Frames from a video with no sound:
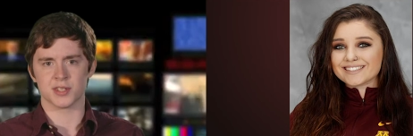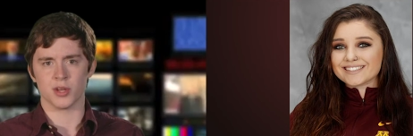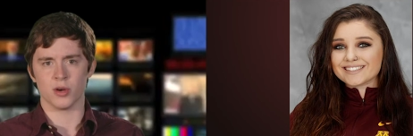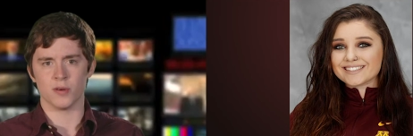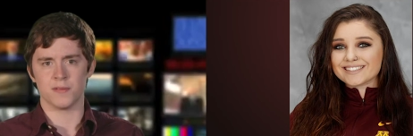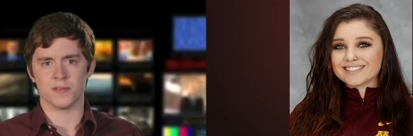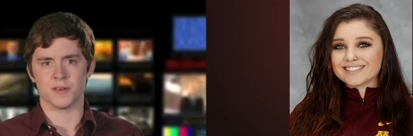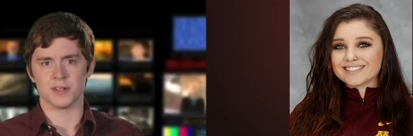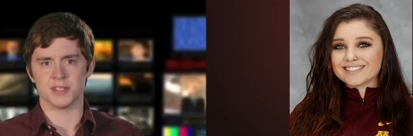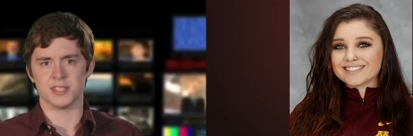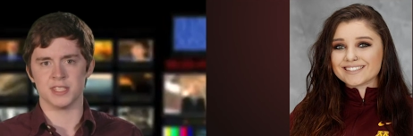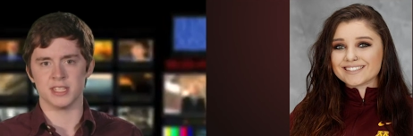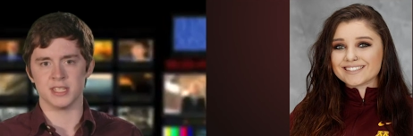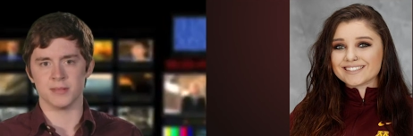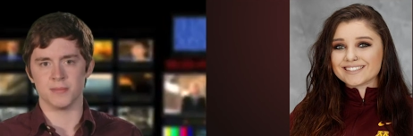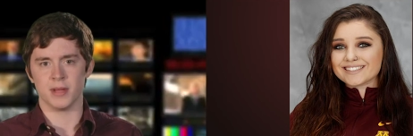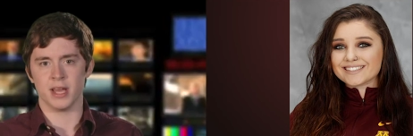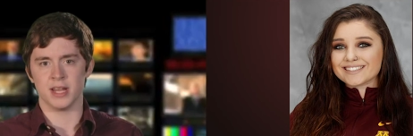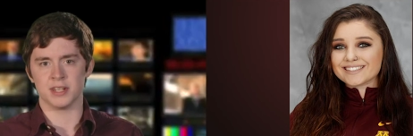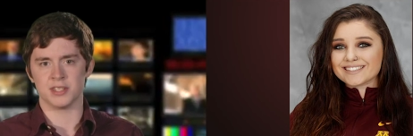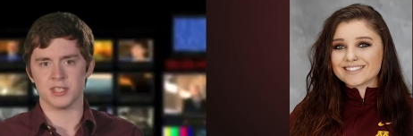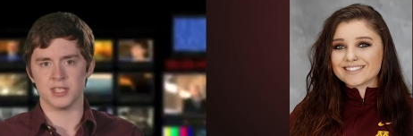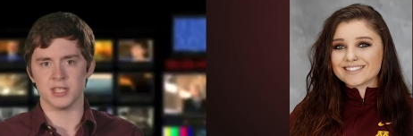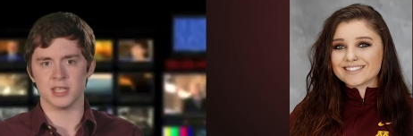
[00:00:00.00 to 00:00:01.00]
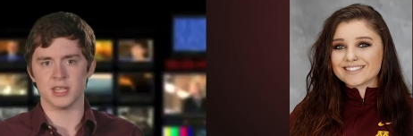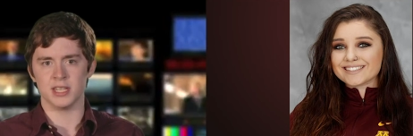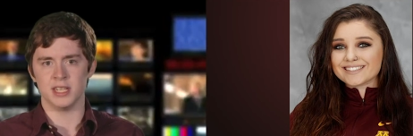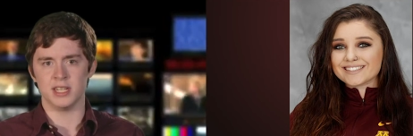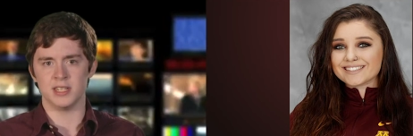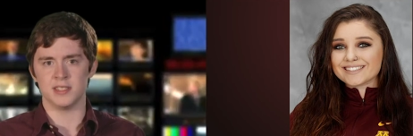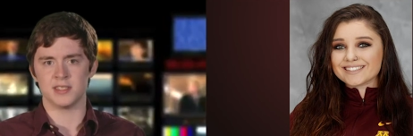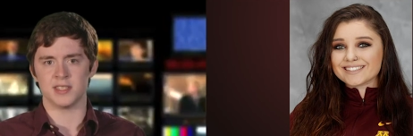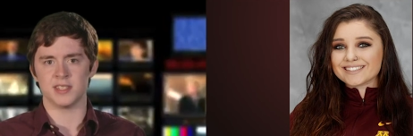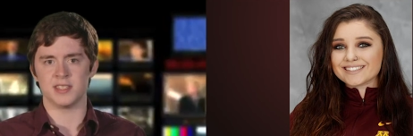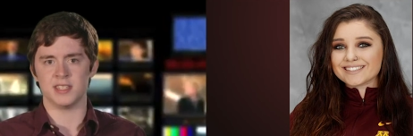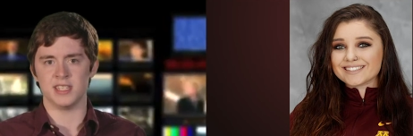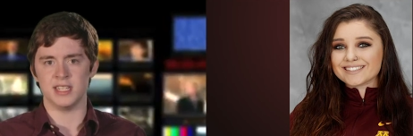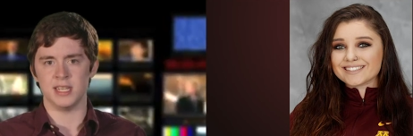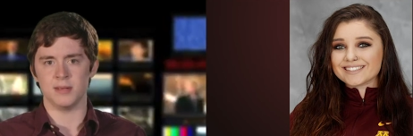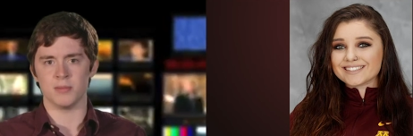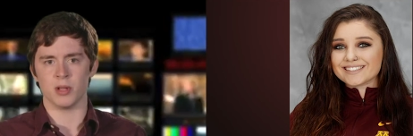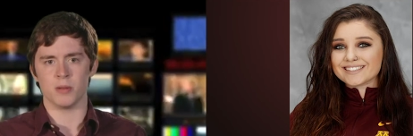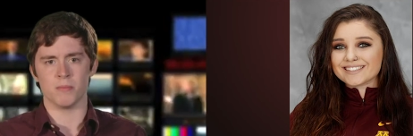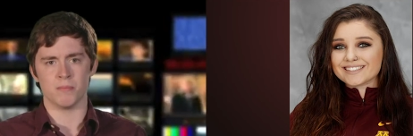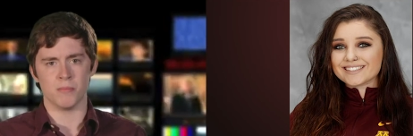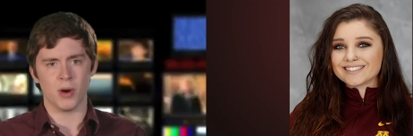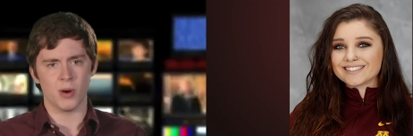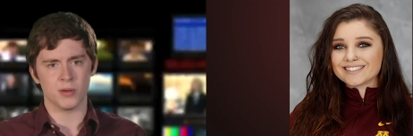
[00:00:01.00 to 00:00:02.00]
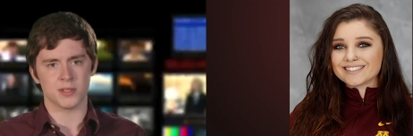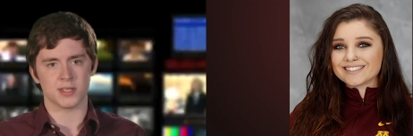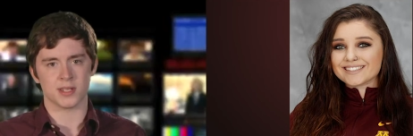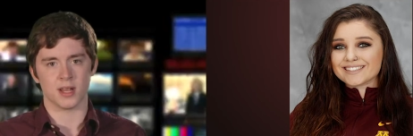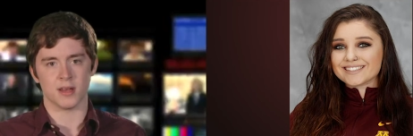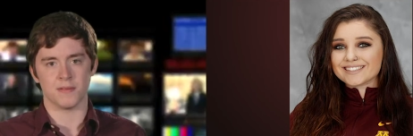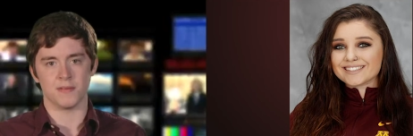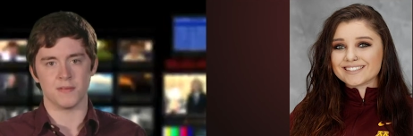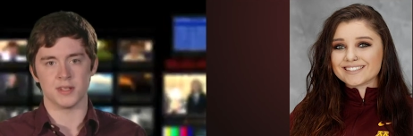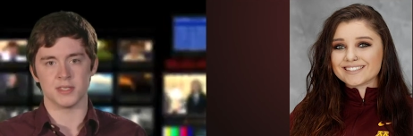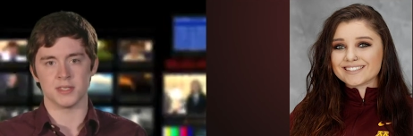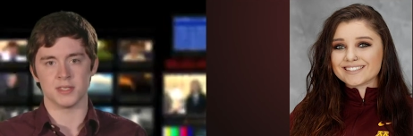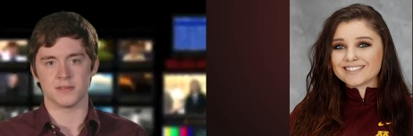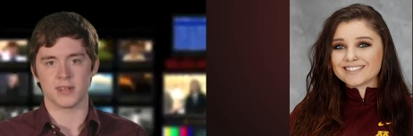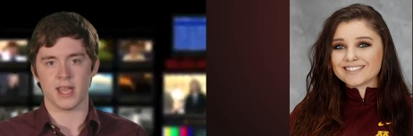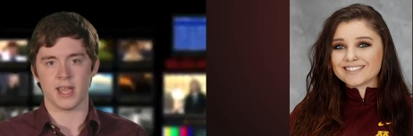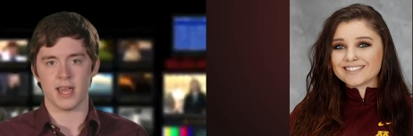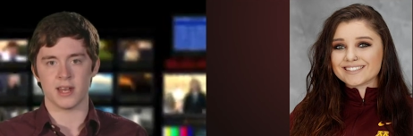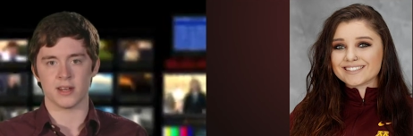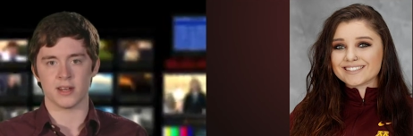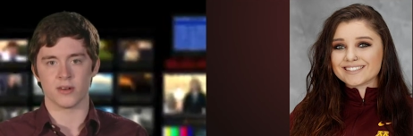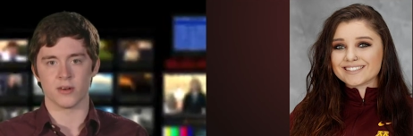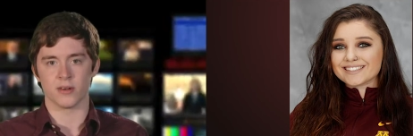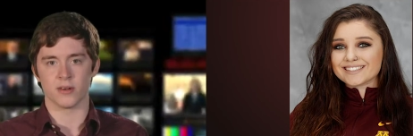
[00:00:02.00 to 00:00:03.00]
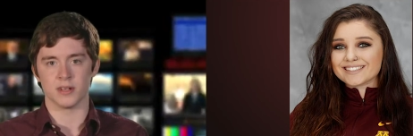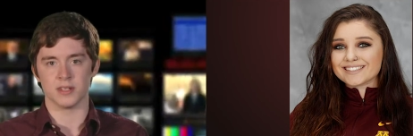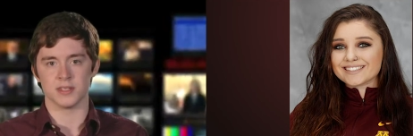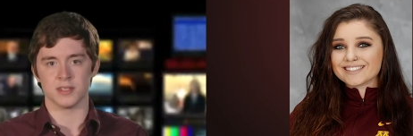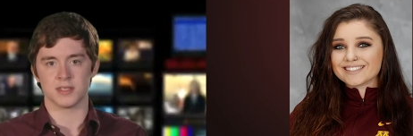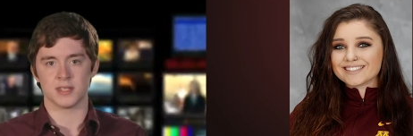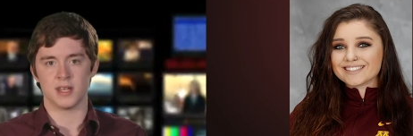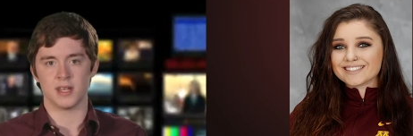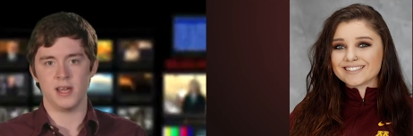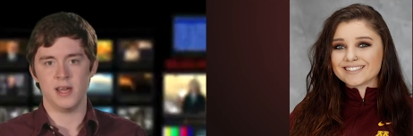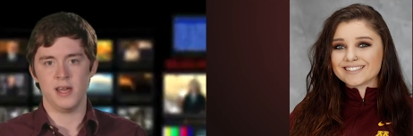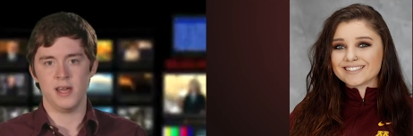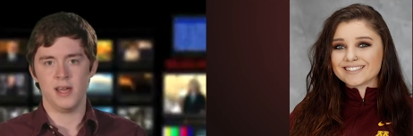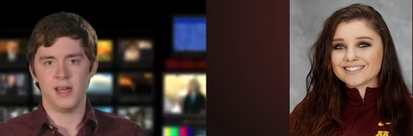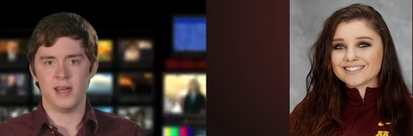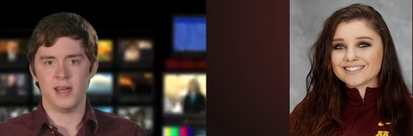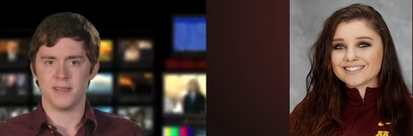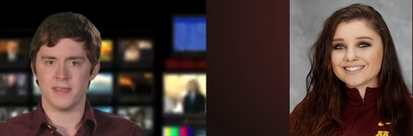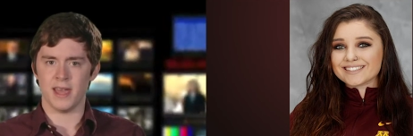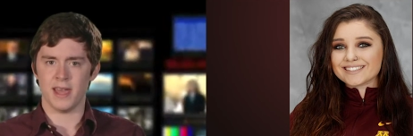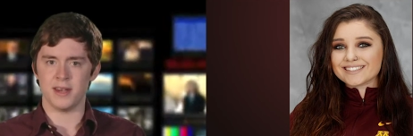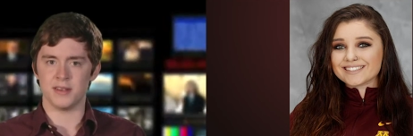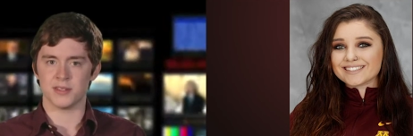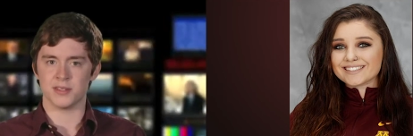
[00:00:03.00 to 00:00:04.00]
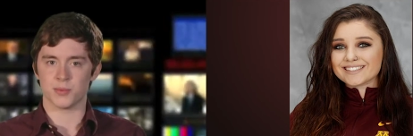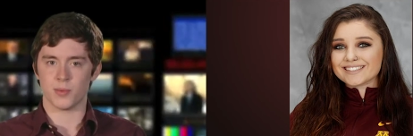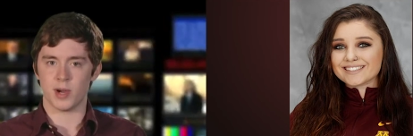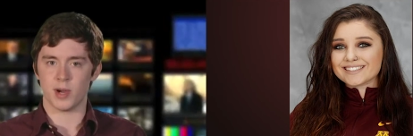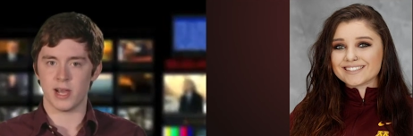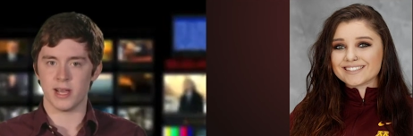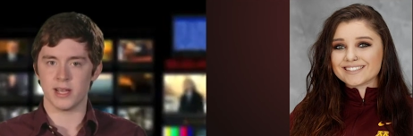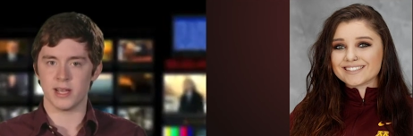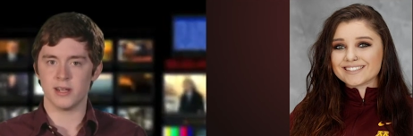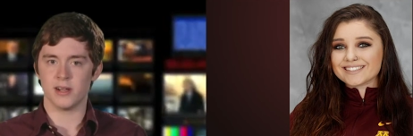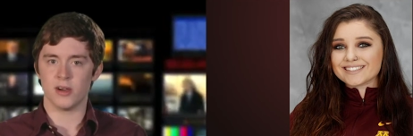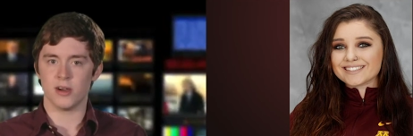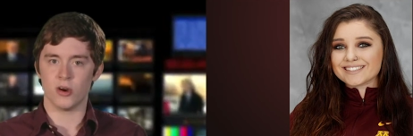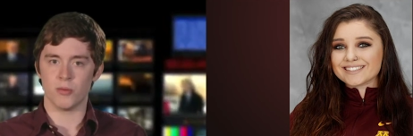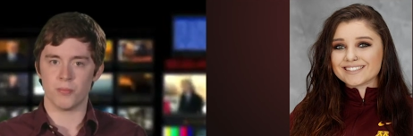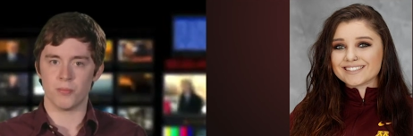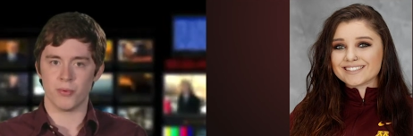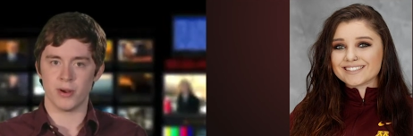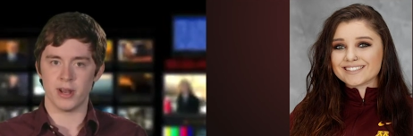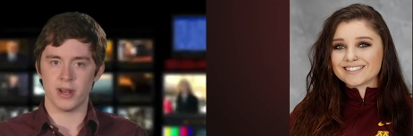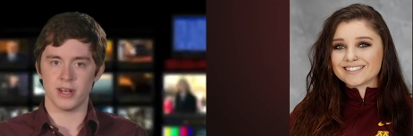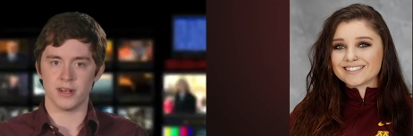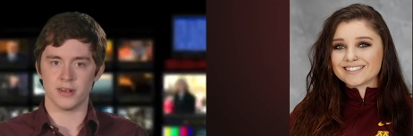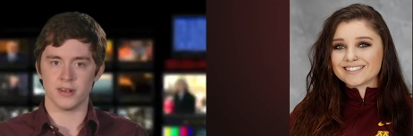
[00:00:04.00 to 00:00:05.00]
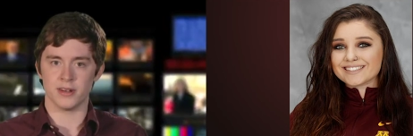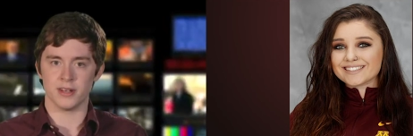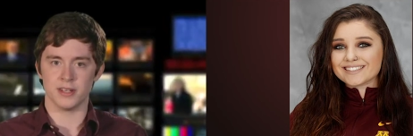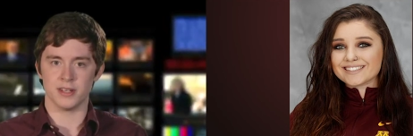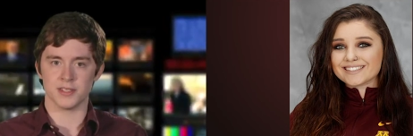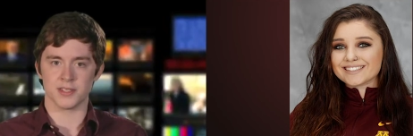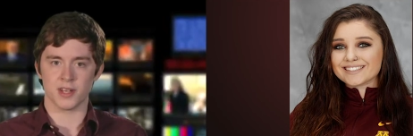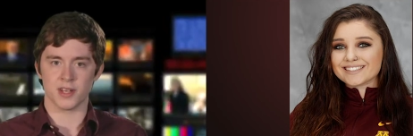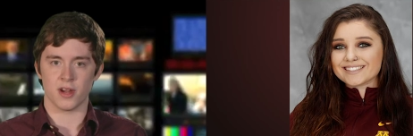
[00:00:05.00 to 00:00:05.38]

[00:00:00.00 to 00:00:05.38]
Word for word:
Speaker 1: Gopher team as she leads the team in most offensive categories. That is why Hope Brandner is